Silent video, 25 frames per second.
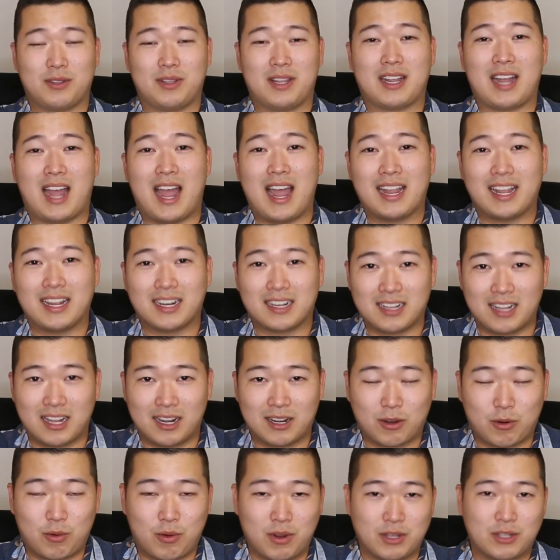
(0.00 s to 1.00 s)
like, I get a lot
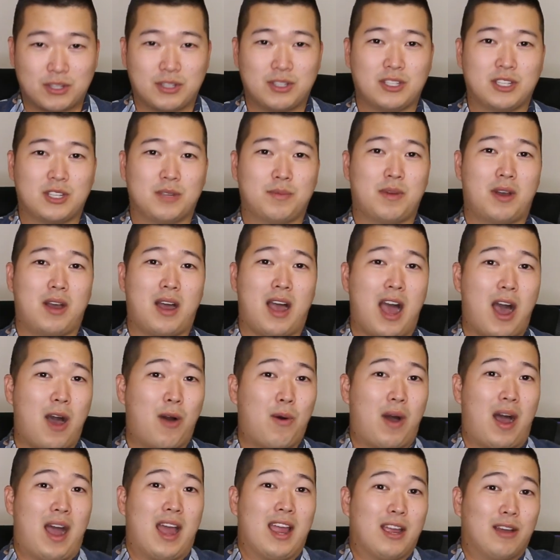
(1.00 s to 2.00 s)
of questions about
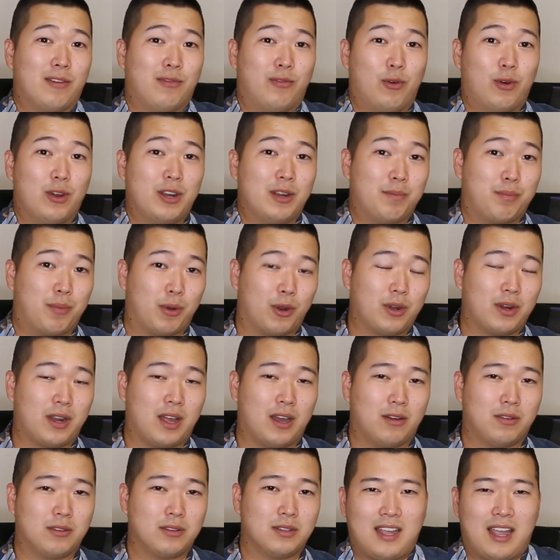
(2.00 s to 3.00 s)
how I avoid
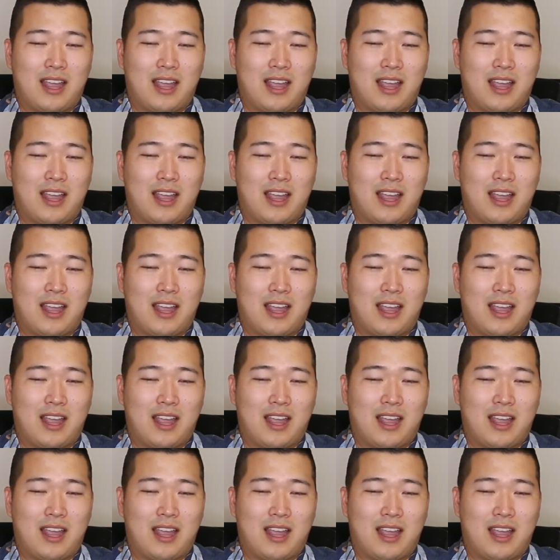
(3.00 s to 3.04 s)
burnout.